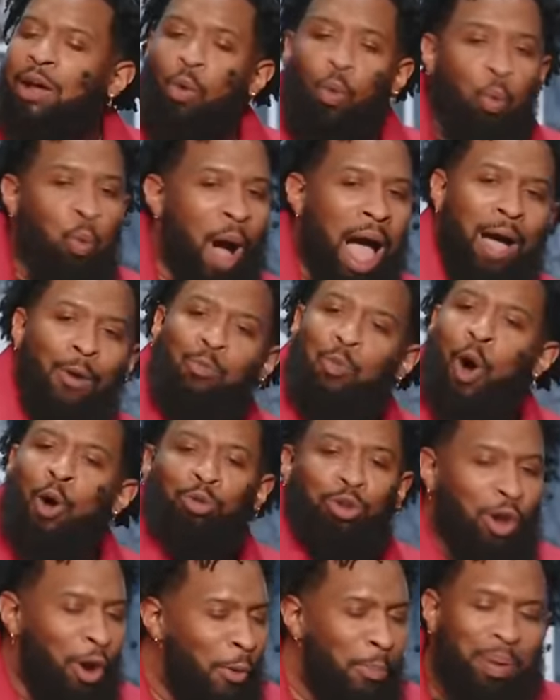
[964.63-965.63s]
why
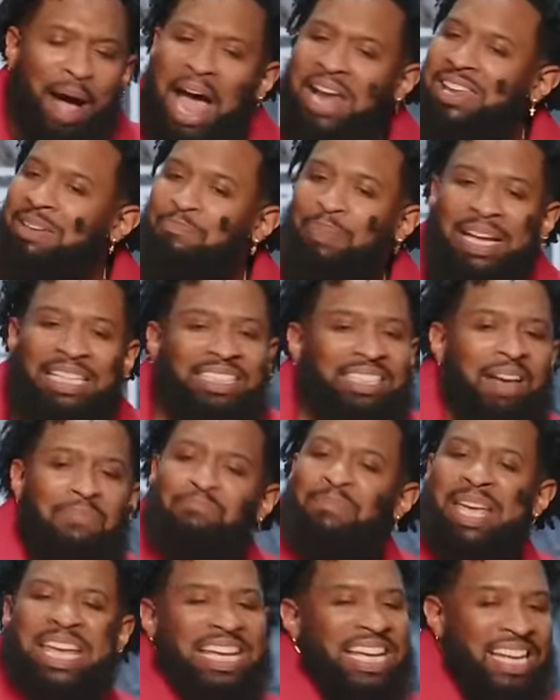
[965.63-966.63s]
won't nobody be to
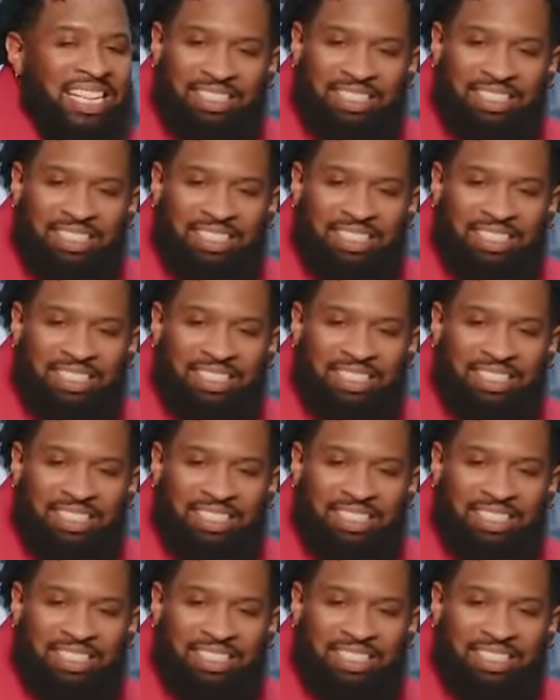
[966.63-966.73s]
me?